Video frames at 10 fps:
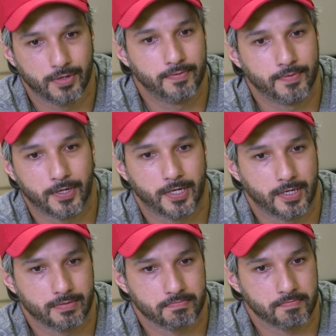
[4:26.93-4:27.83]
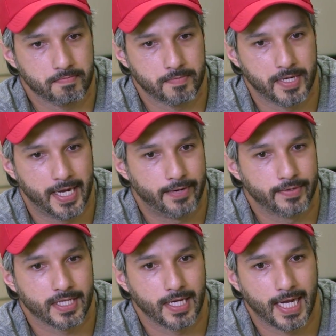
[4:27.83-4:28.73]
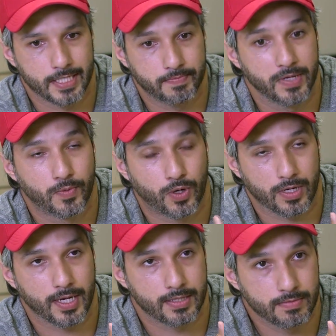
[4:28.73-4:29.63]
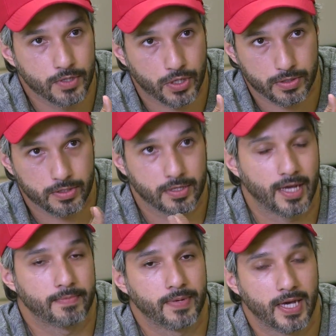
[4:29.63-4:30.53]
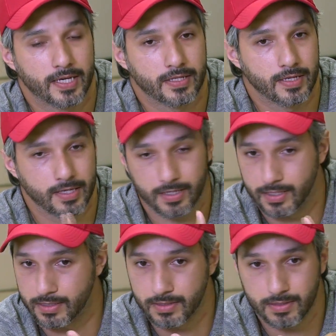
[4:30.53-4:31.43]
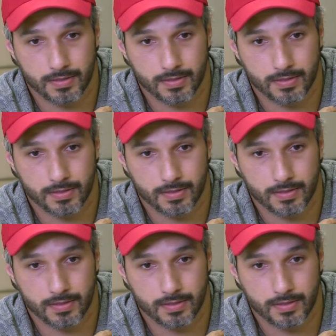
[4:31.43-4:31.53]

so far everything has been working towards that path, and